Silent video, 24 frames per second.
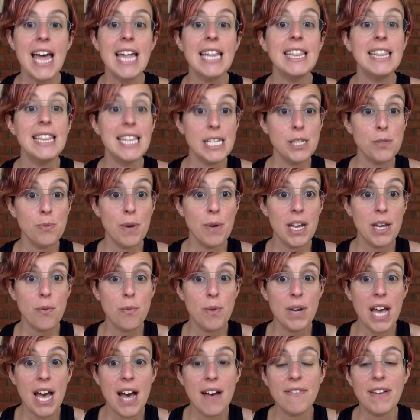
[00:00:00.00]
This week
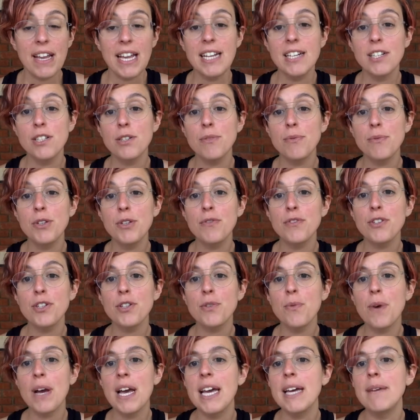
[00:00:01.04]
we have interview for the
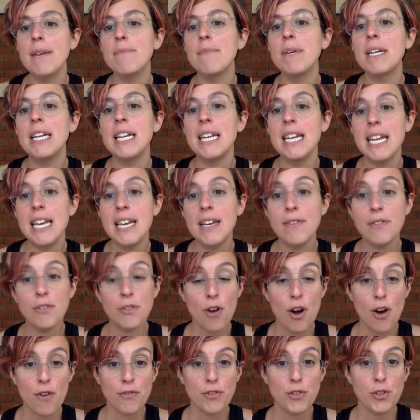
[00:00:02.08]
web Neve
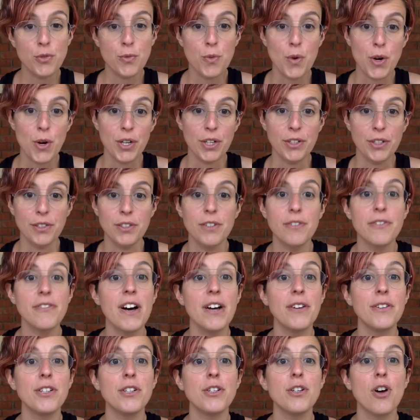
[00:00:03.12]
Crawford Walker,
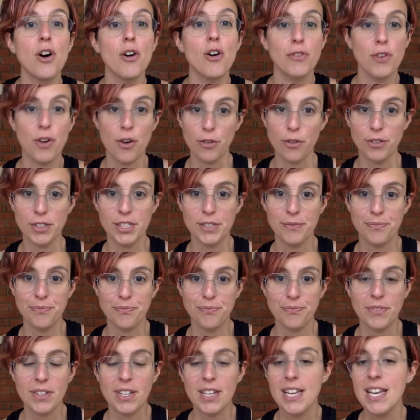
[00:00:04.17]
founder of Goals.
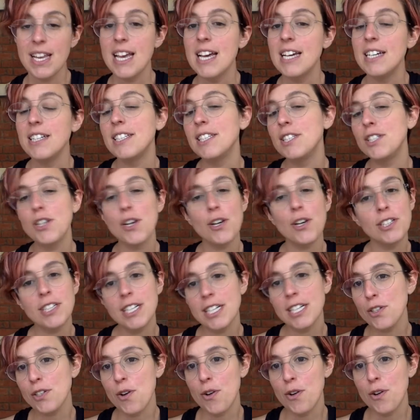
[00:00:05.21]
She told us
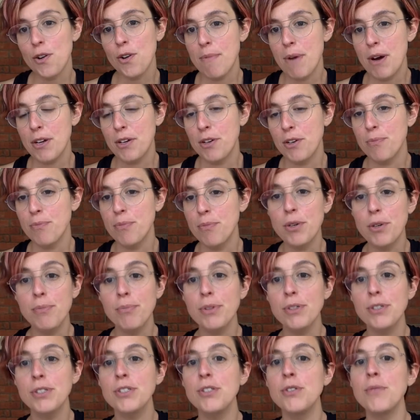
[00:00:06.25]
all about her
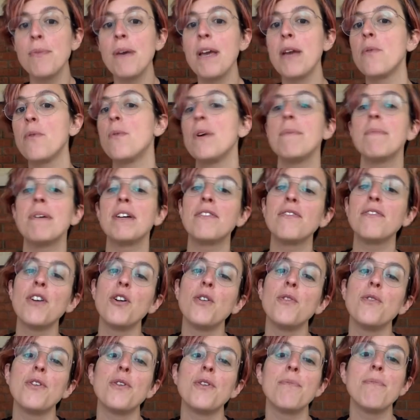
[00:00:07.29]
purpose to make women follow
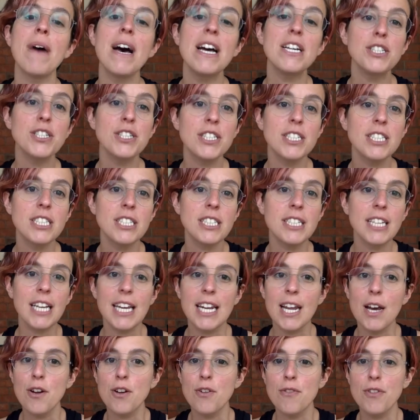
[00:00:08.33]
their passion, get
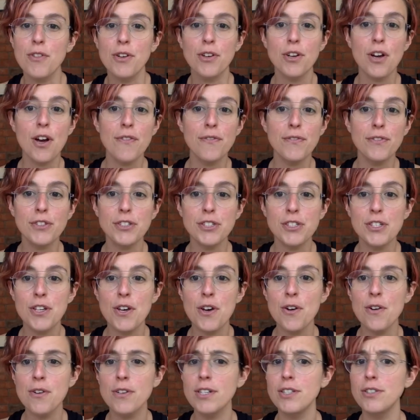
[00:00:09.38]
out of their comfort
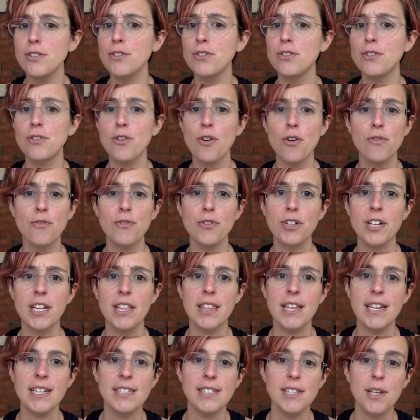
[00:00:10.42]
zone, and just go for the
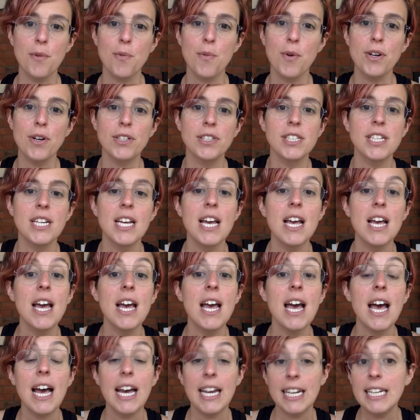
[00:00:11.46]
things they want.
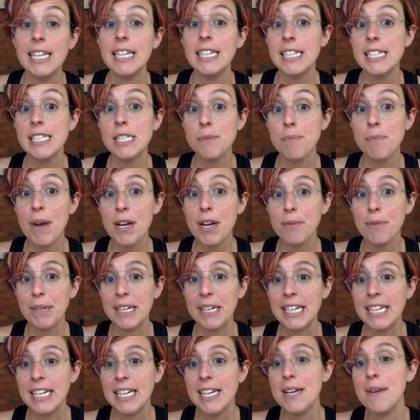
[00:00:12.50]
And it inspired
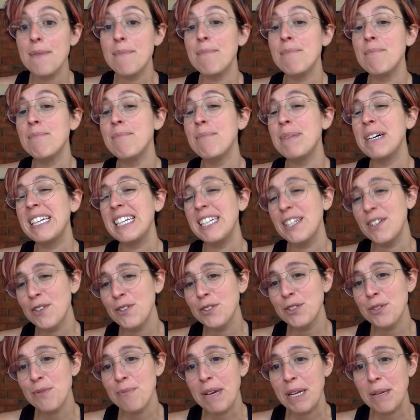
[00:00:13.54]
me, but it
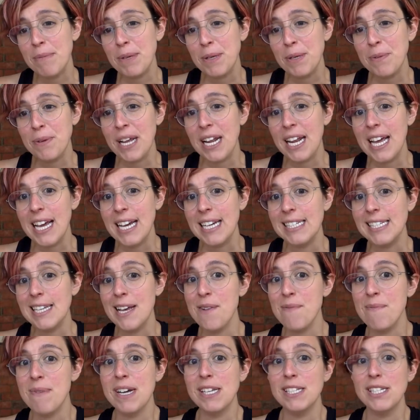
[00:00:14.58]
also made me realize how
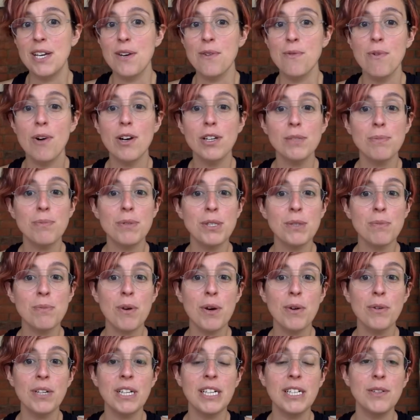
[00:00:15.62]
much I was
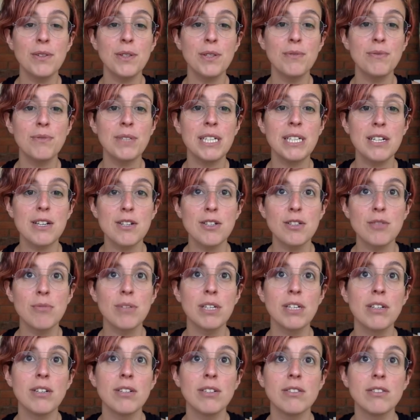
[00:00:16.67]
postponing doing videos
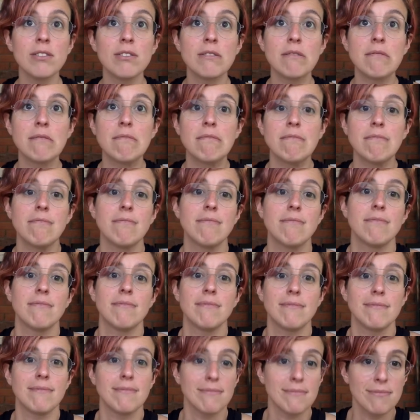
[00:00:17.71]
because,
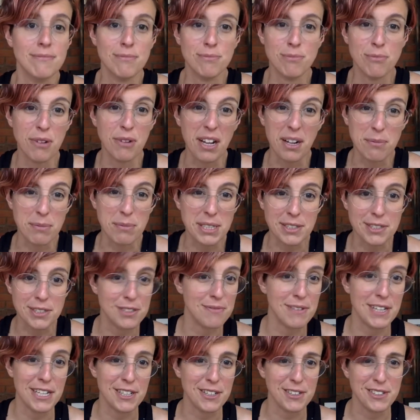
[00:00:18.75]
well, because
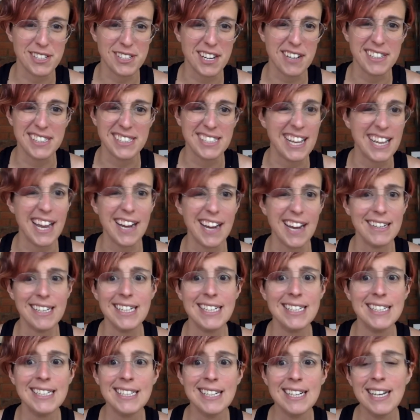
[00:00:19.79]
videos are
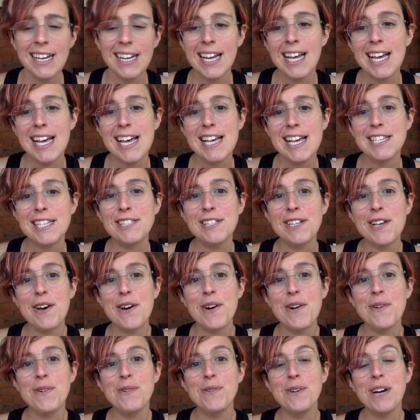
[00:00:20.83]
scary.
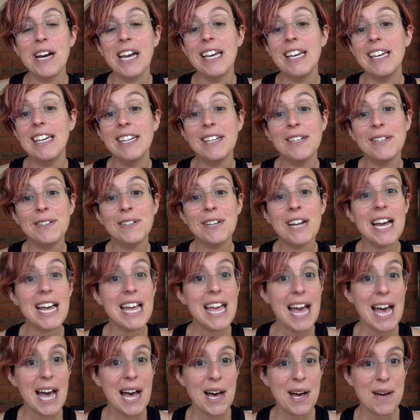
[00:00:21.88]
So here I
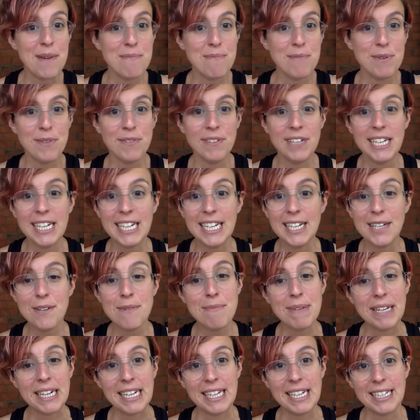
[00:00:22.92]
am, publicly
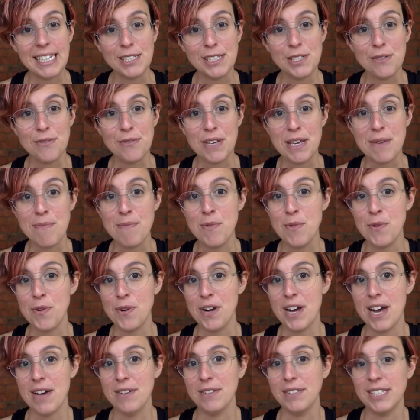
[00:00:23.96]
committed to be more
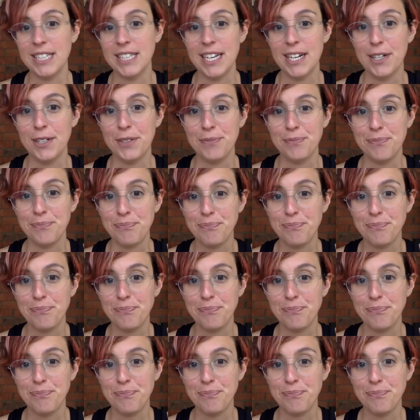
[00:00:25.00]
out there.